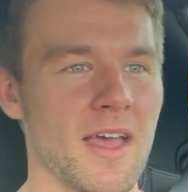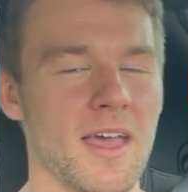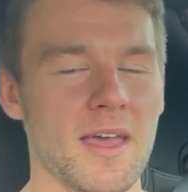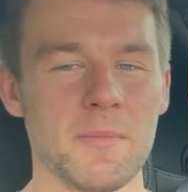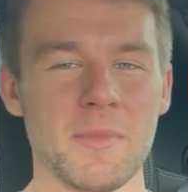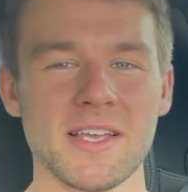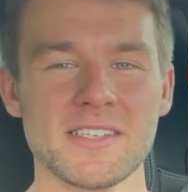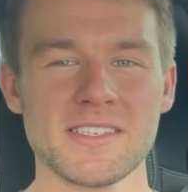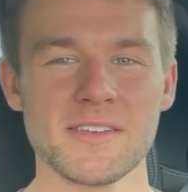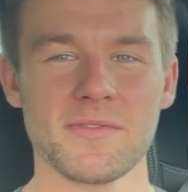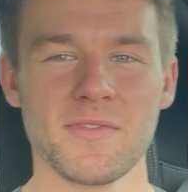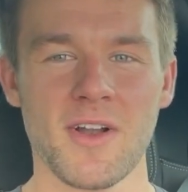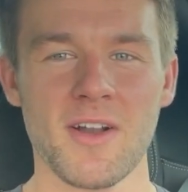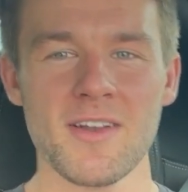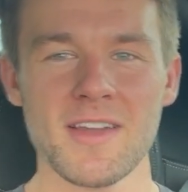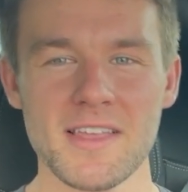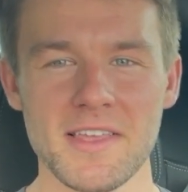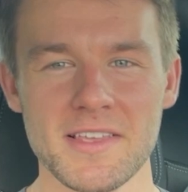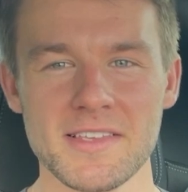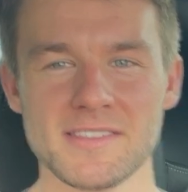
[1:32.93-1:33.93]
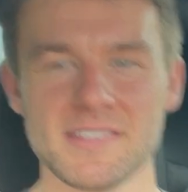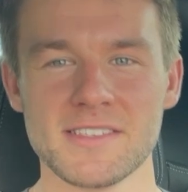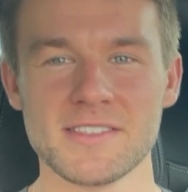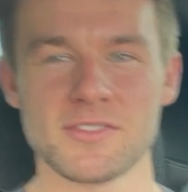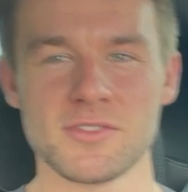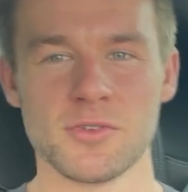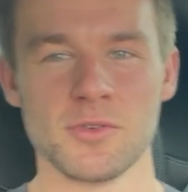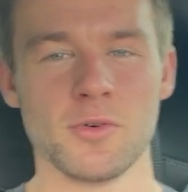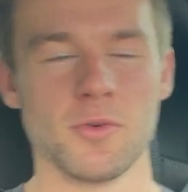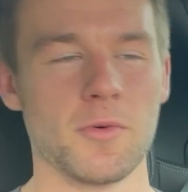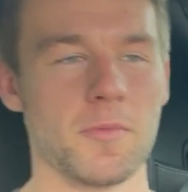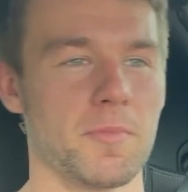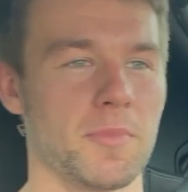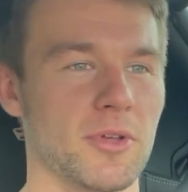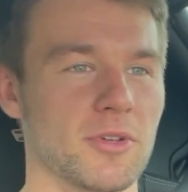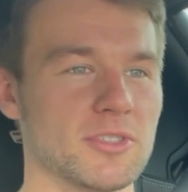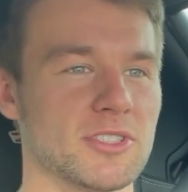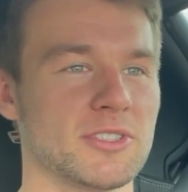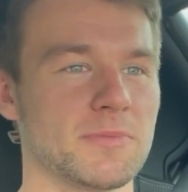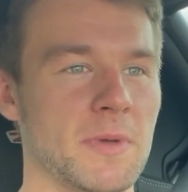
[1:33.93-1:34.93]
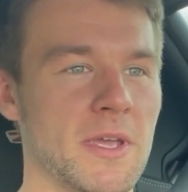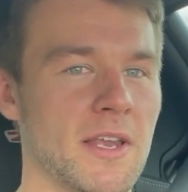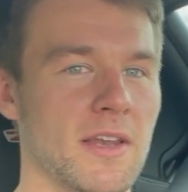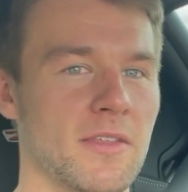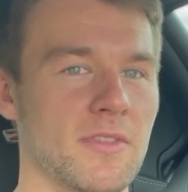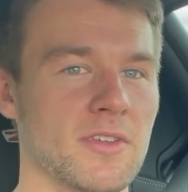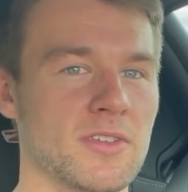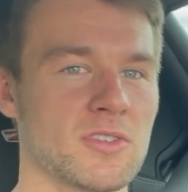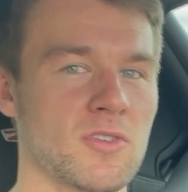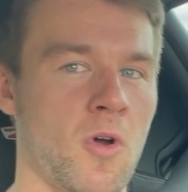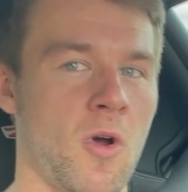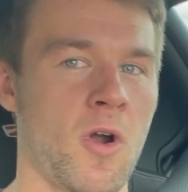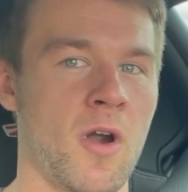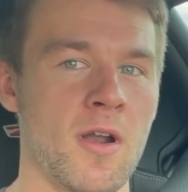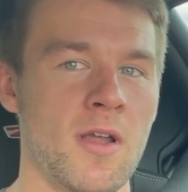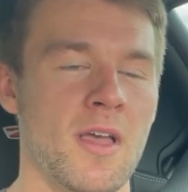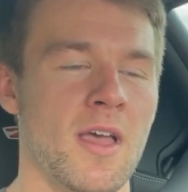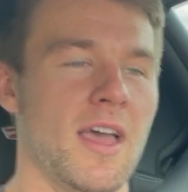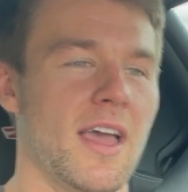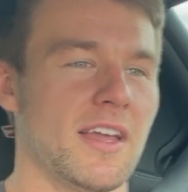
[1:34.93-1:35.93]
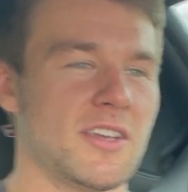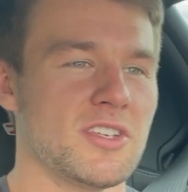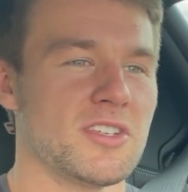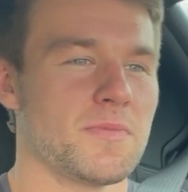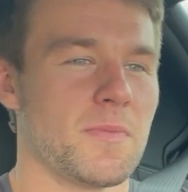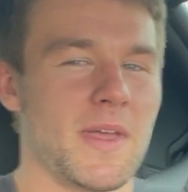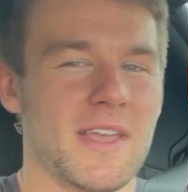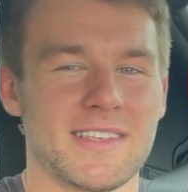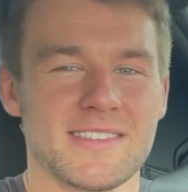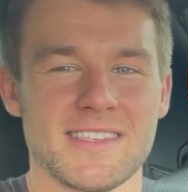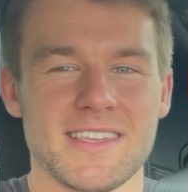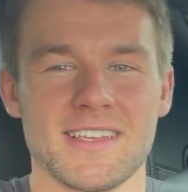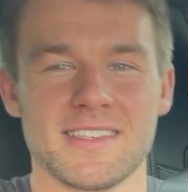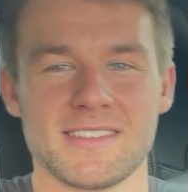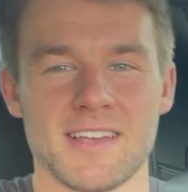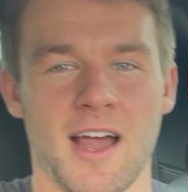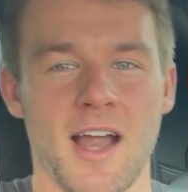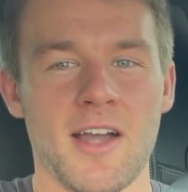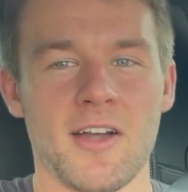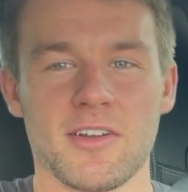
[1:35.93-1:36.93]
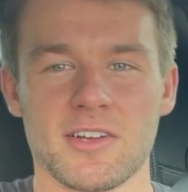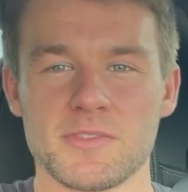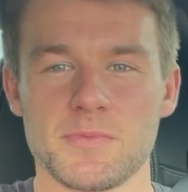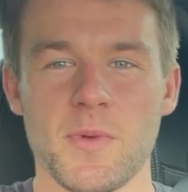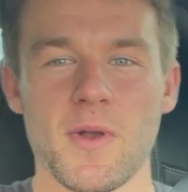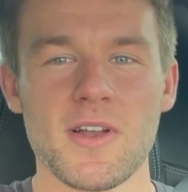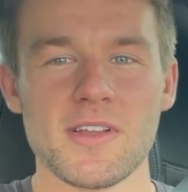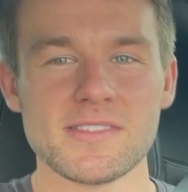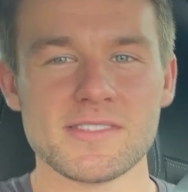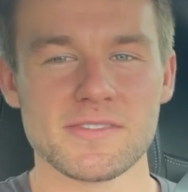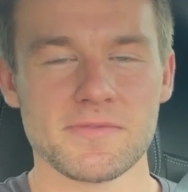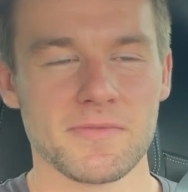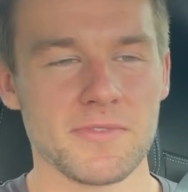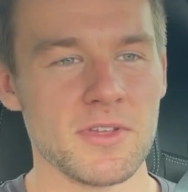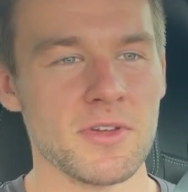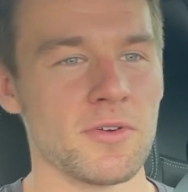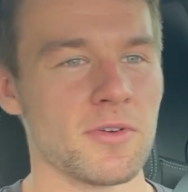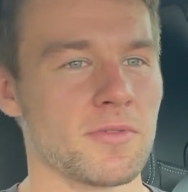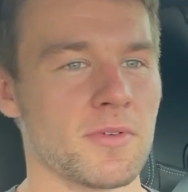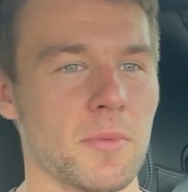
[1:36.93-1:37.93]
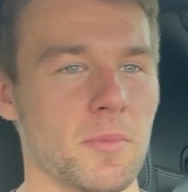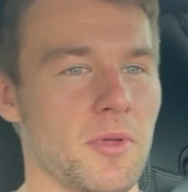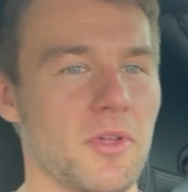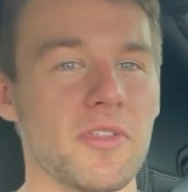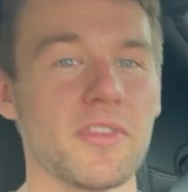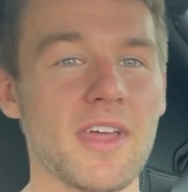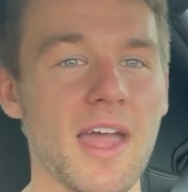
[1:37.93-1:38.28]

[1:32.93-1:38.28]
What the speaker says: and makes it very easy to build speed in this car, and just makes the entire experience feel completely